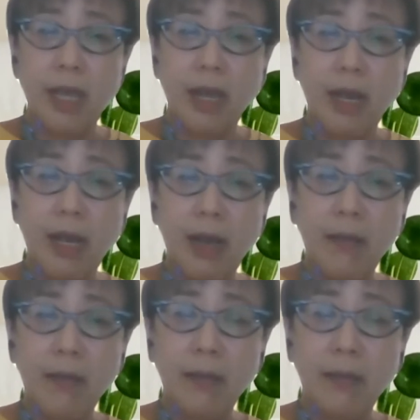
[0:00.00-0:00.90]
There are
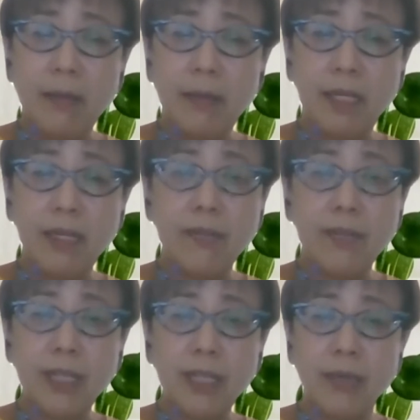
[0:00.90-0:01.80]
a lot of
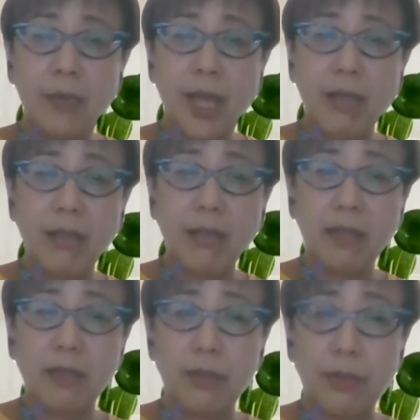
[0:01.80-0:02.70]
things that we hesitate
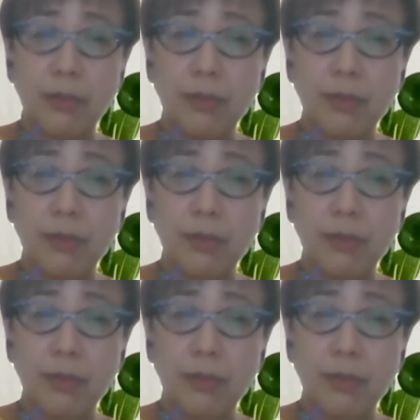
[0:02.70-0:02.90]
to do.